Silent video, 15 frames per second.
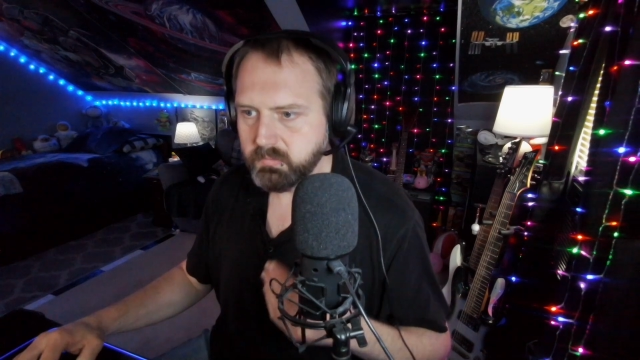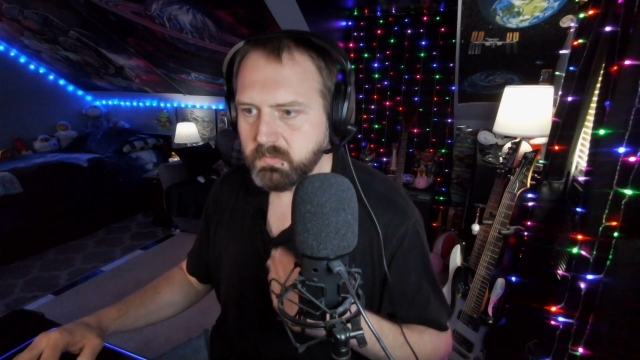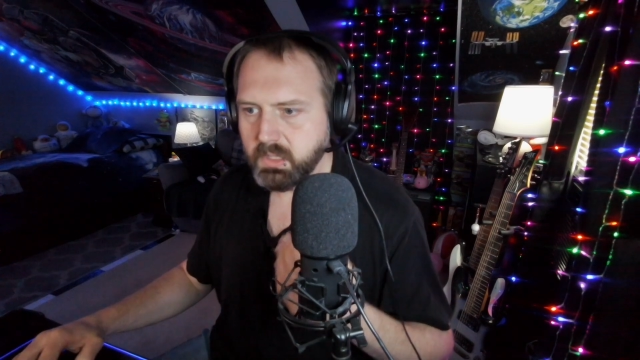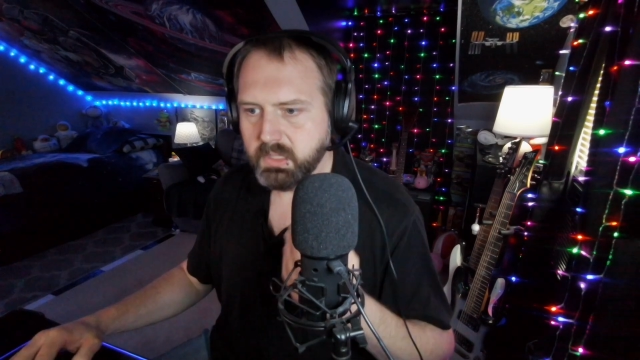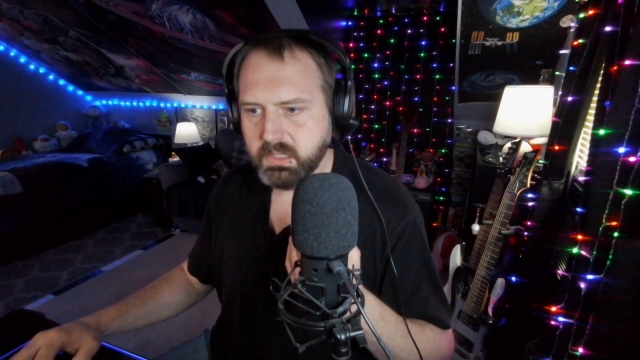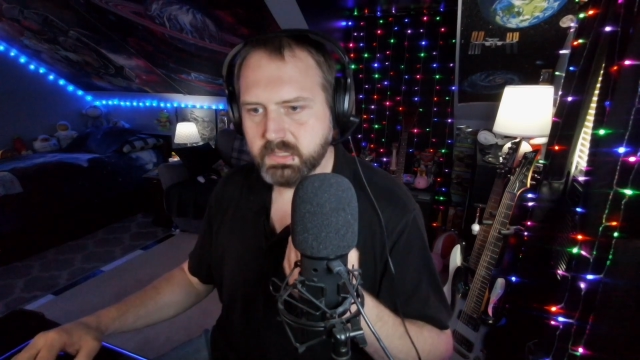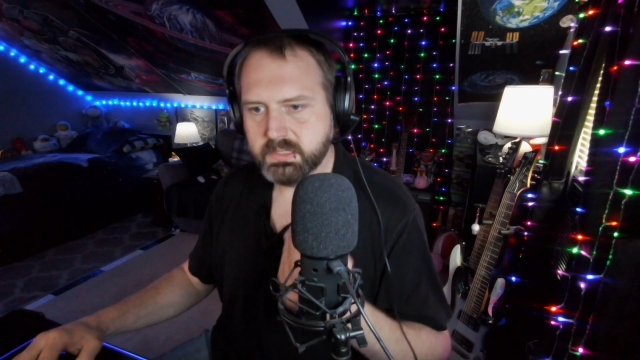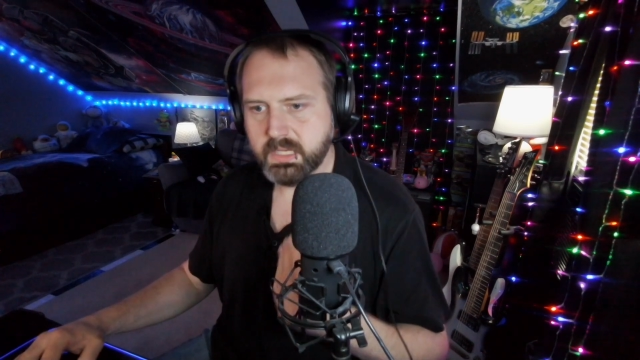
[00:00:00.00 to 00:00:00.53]

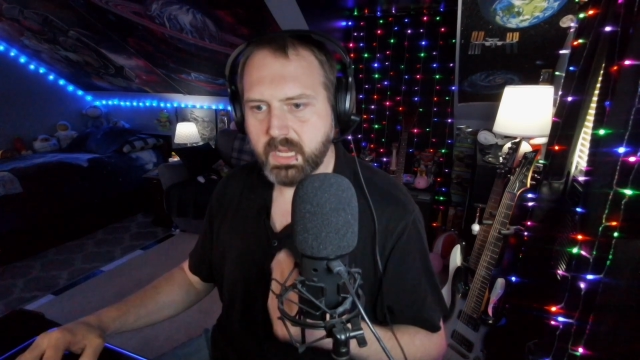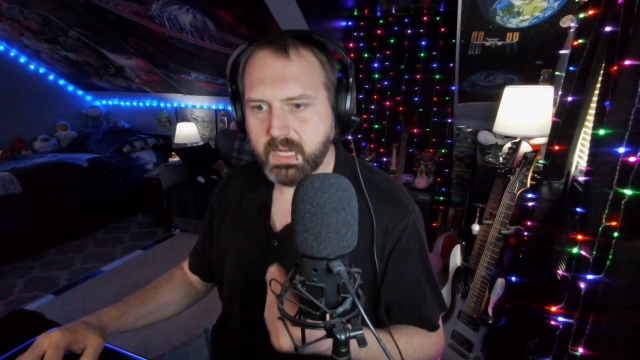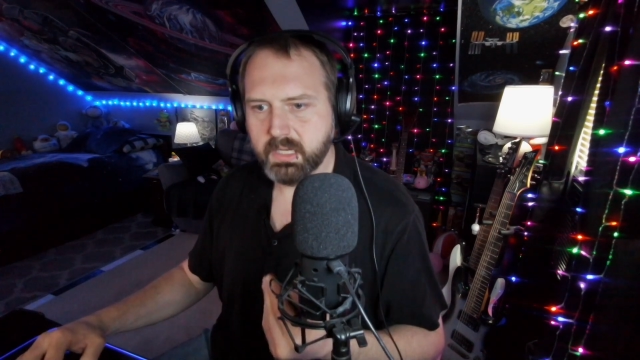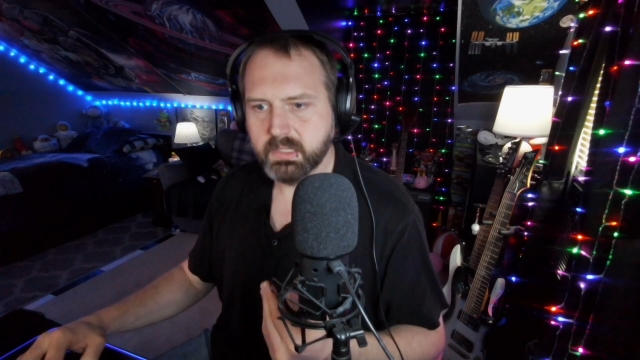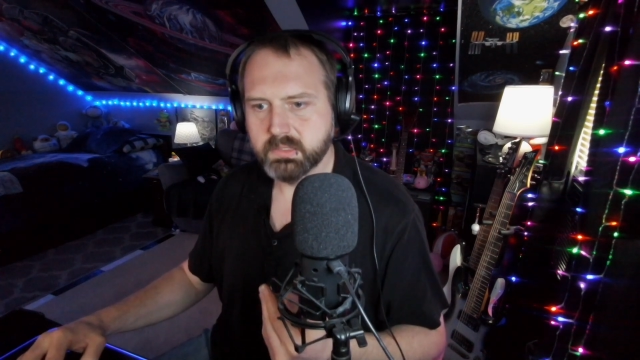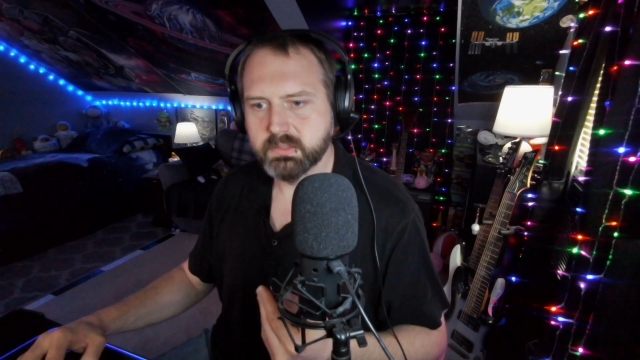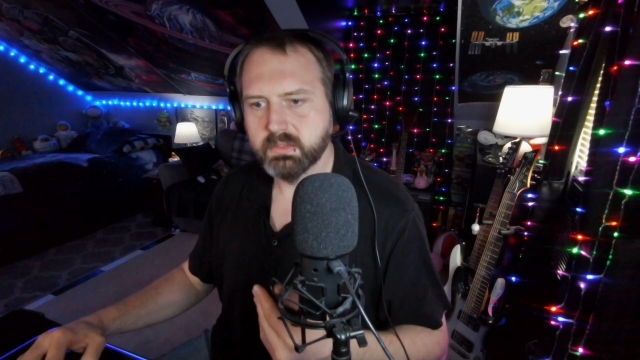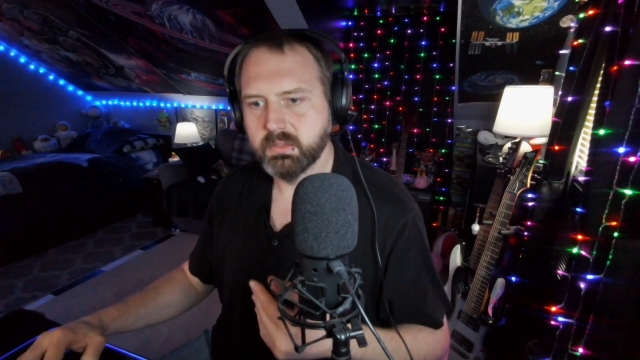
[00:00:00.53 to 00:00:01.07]
and it's
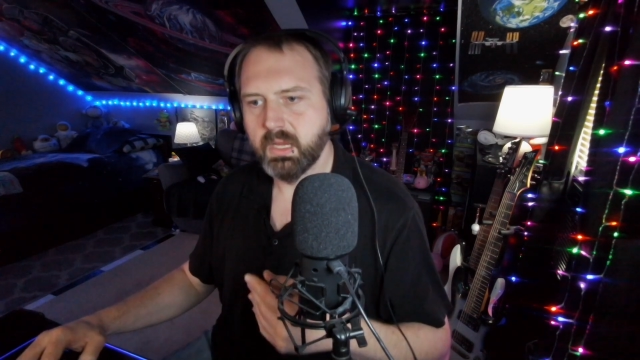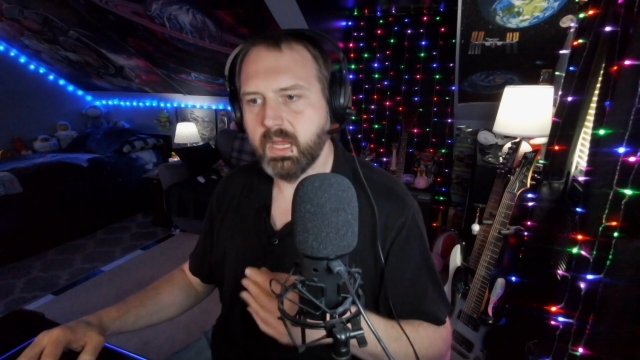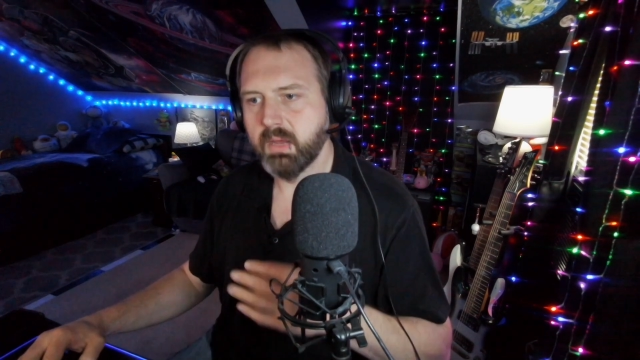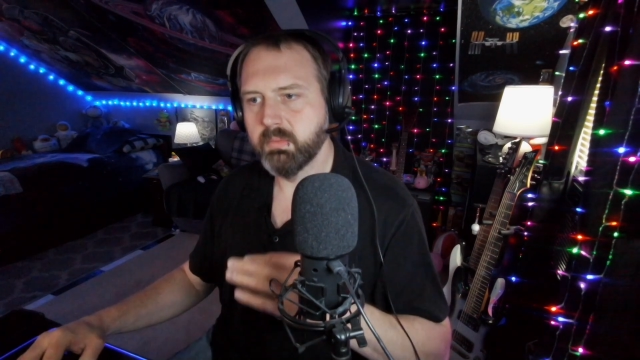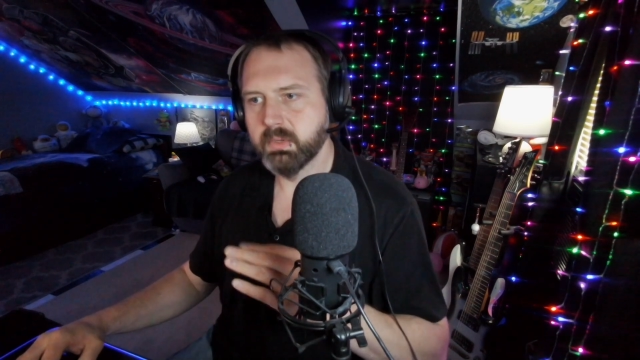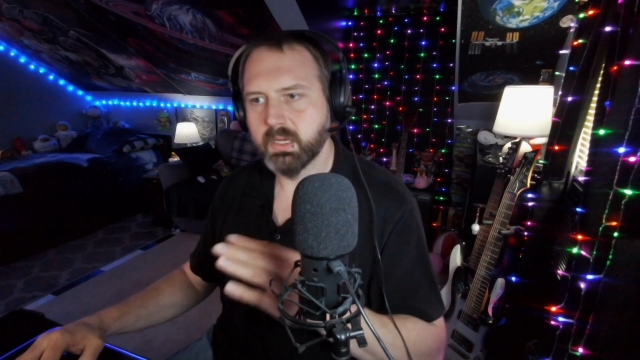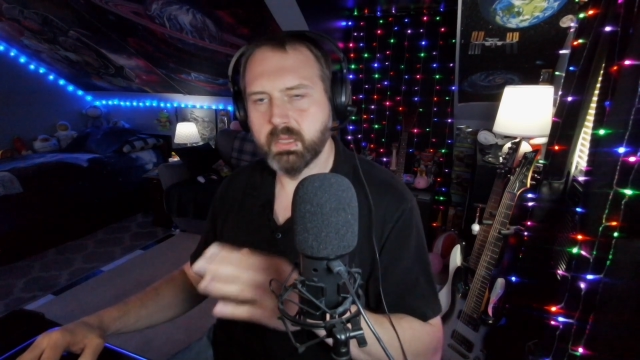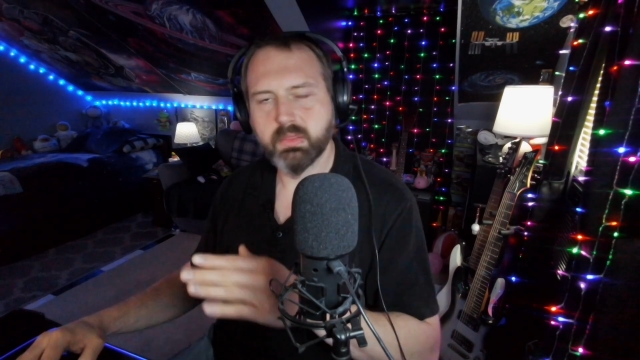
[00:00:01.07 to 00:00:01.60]
added. So now
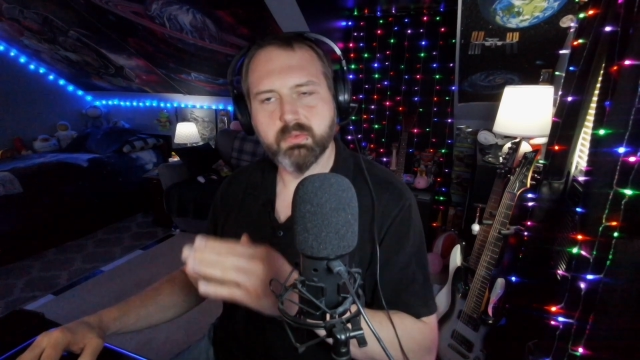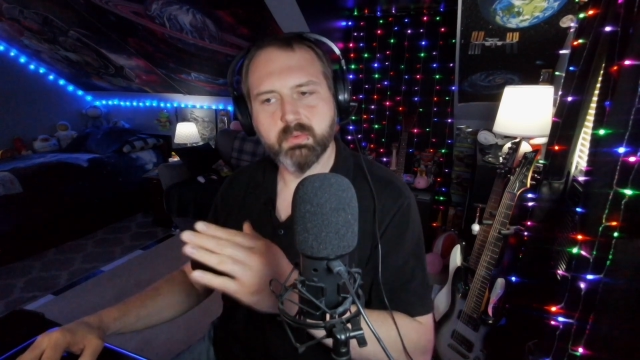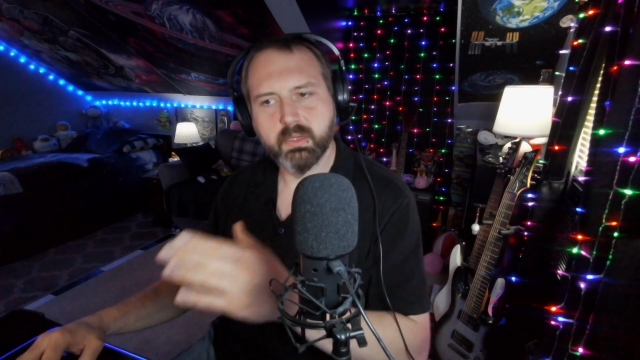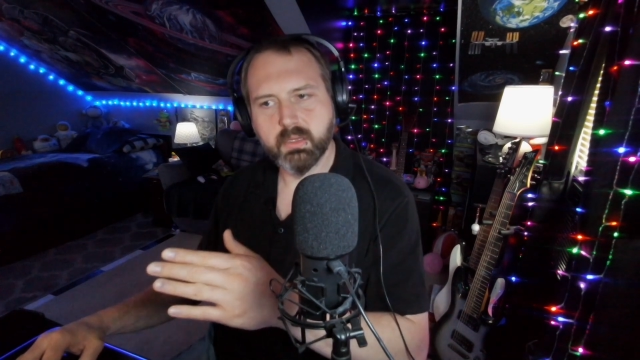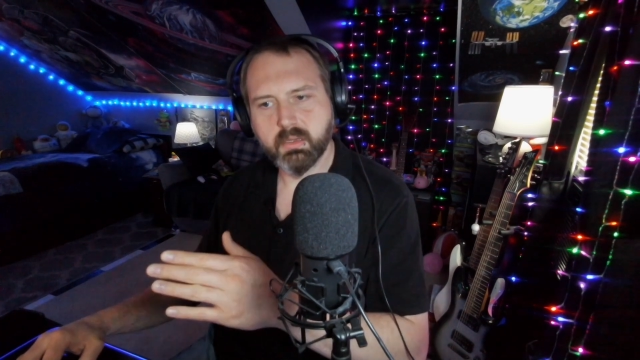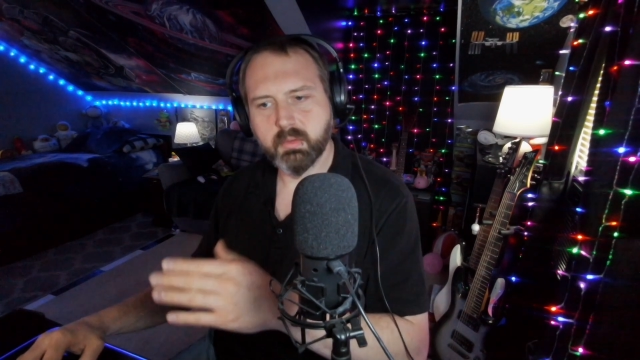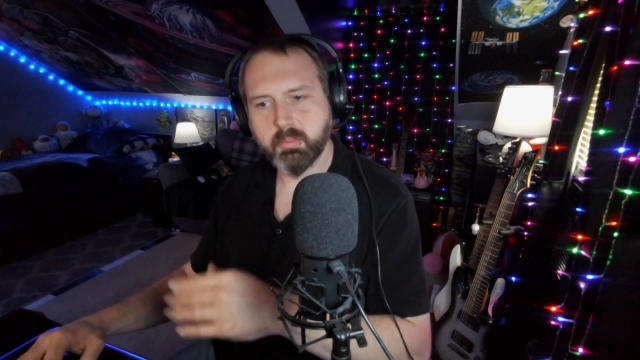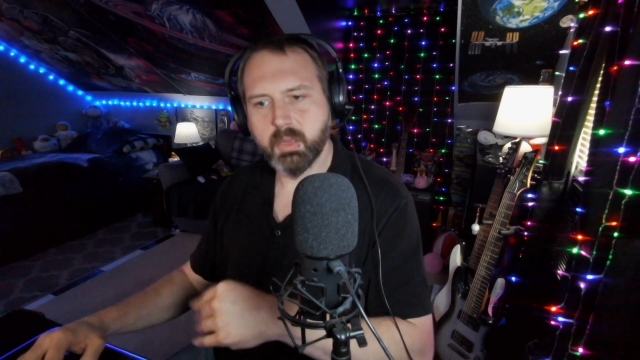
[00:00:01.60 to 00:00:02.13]
we got three alert